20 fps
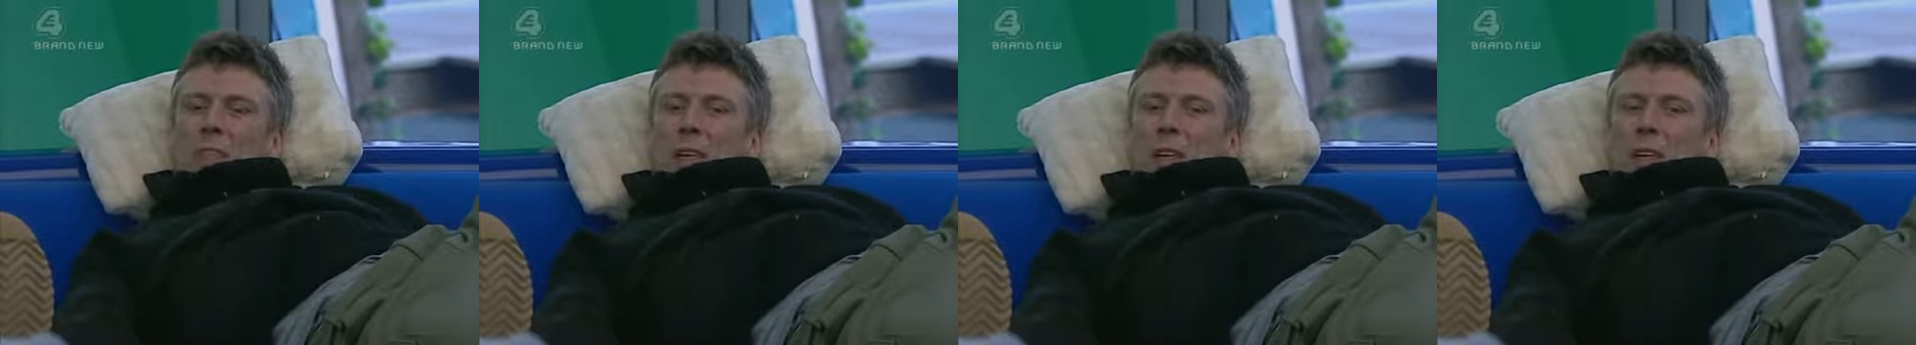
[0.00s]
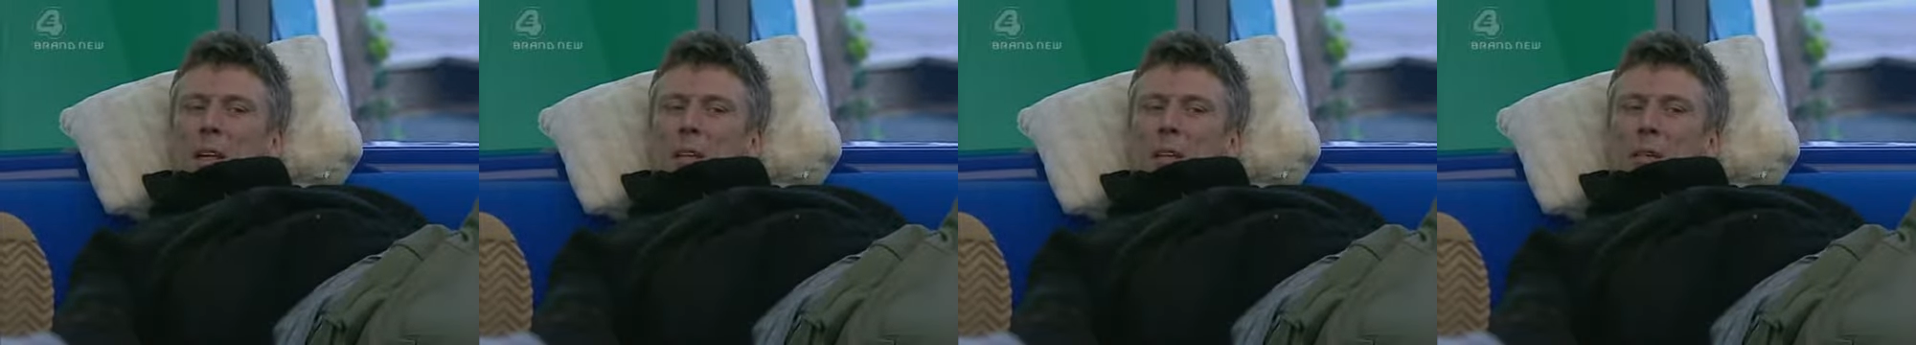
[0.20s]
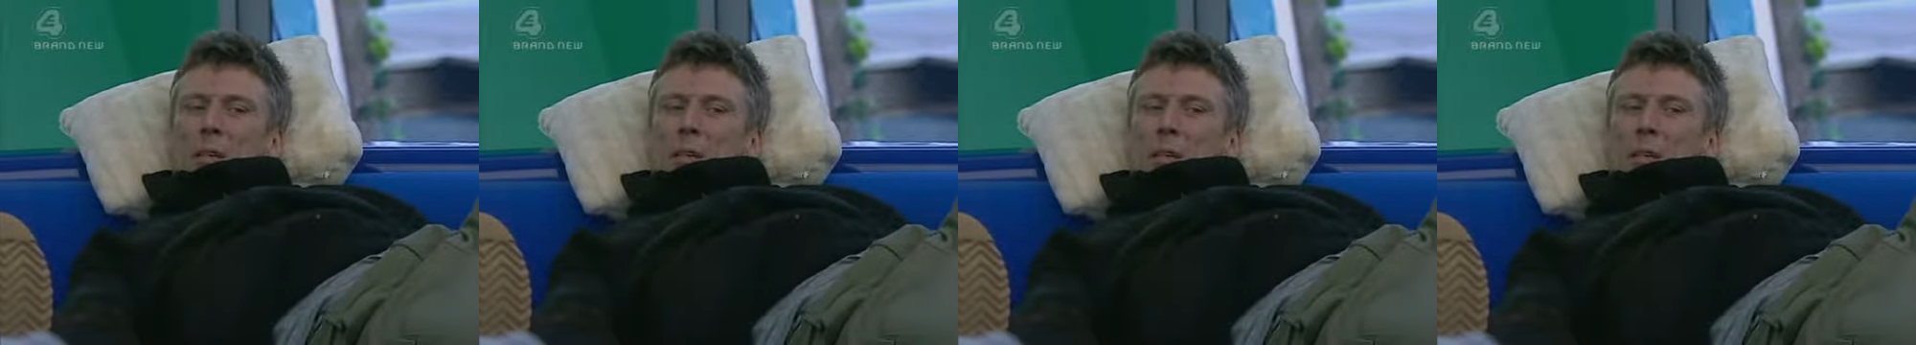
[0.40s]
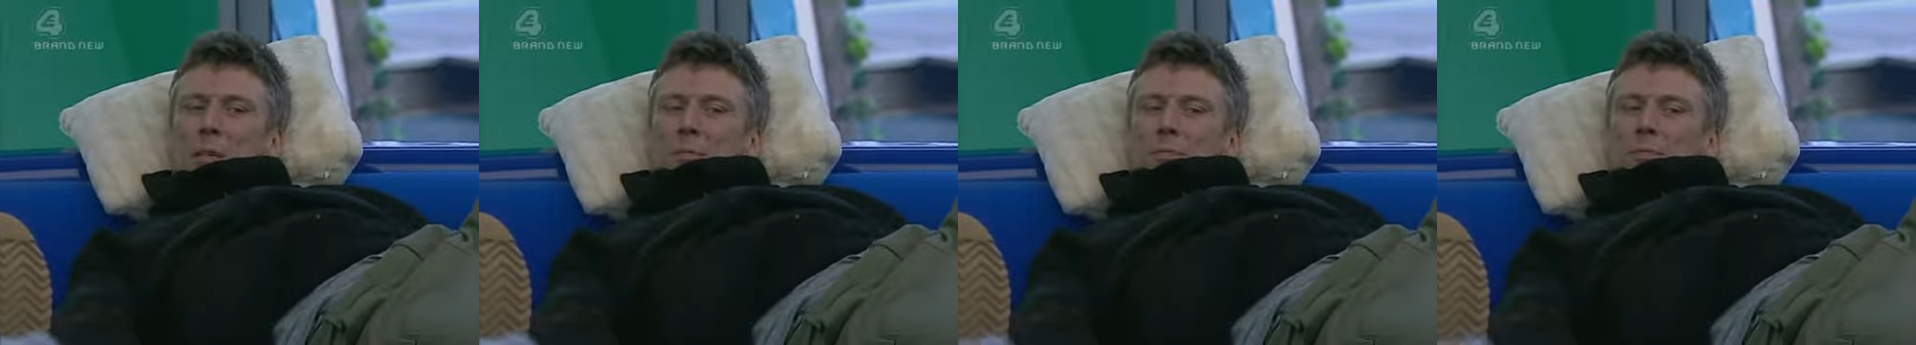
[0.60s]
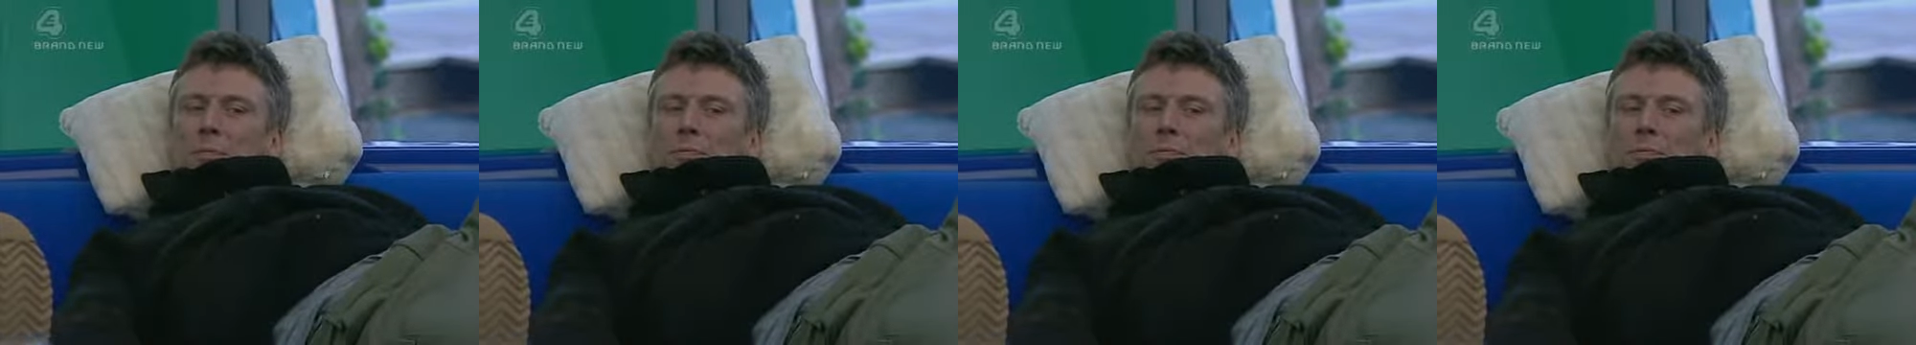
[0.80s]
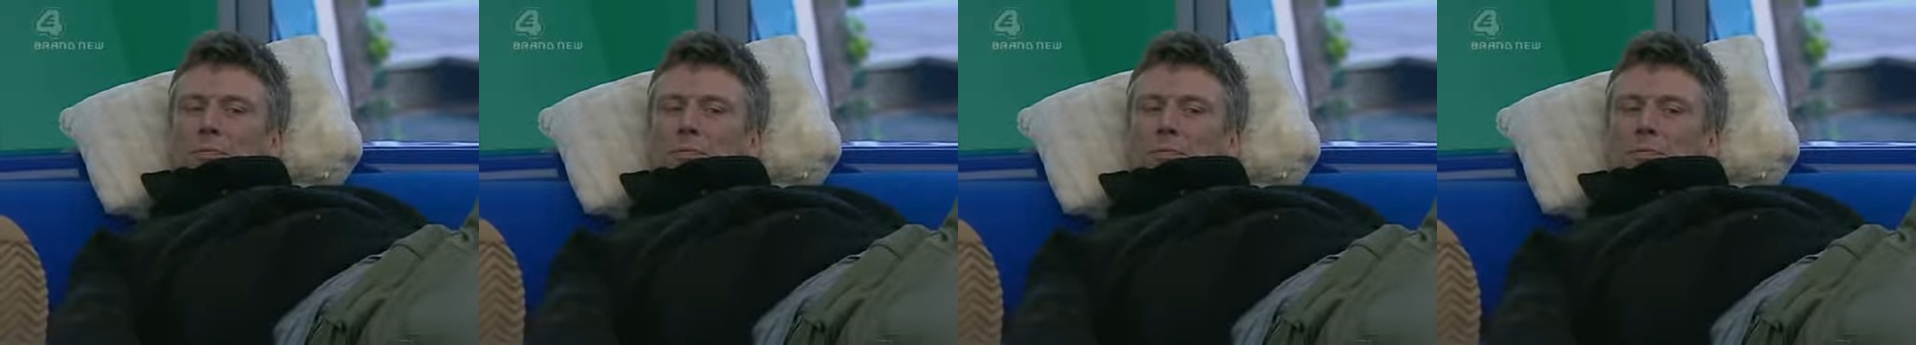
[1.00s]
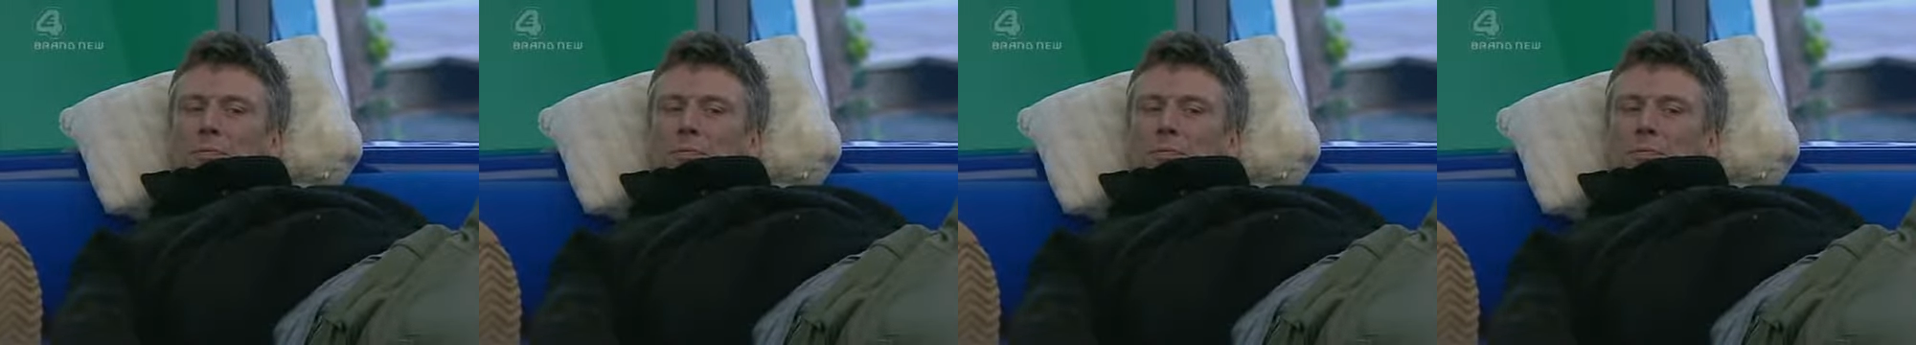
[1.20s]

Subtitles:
gotta go. And